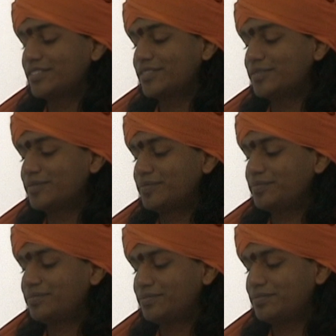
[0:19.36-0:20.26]

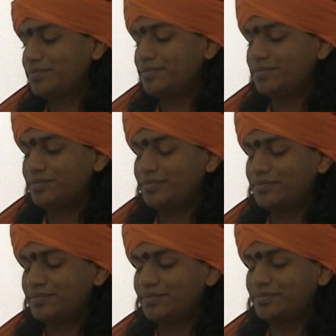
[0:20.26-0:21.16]

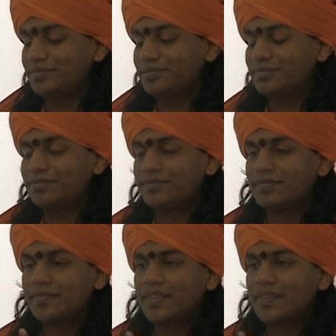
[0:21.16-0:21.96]
No one is speaking in this clip.